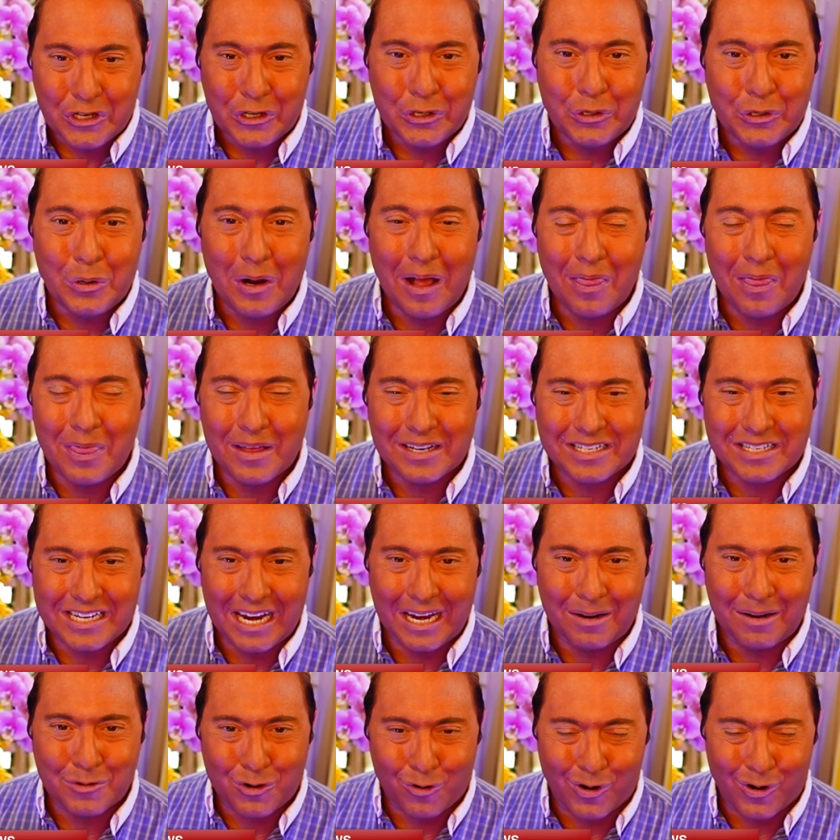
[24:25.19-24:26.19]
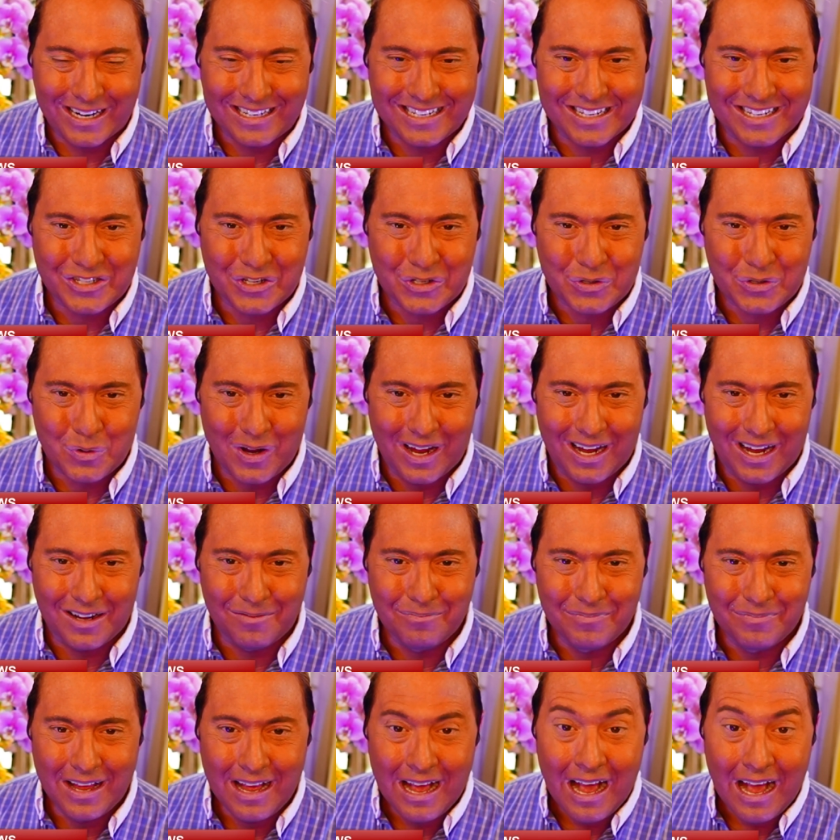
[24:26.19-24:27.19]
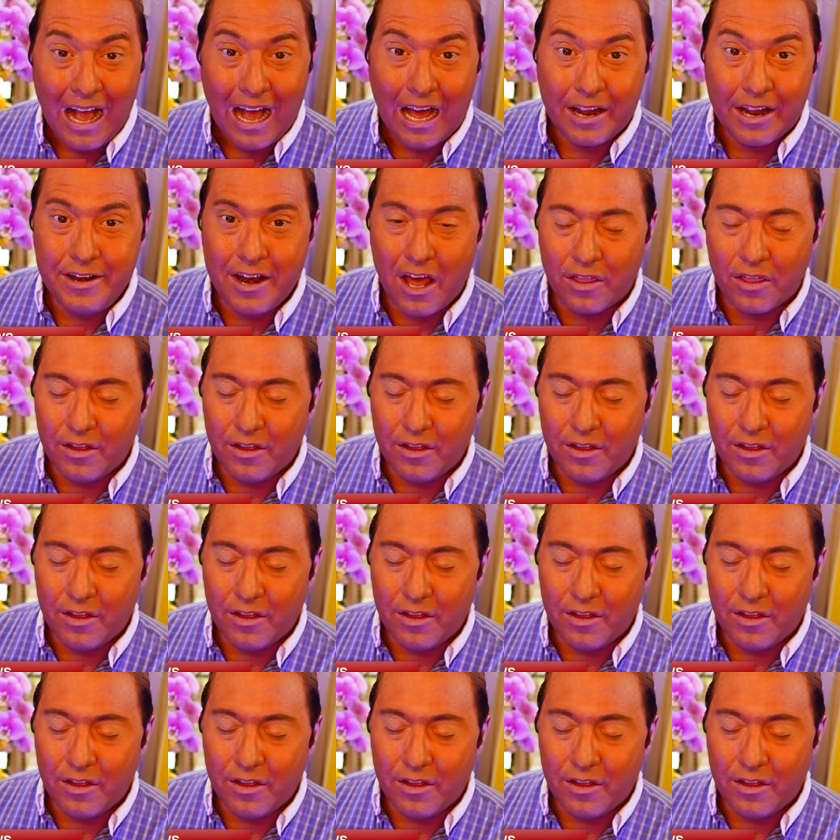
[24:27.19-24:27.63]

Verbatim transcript: to do the same greatness as well.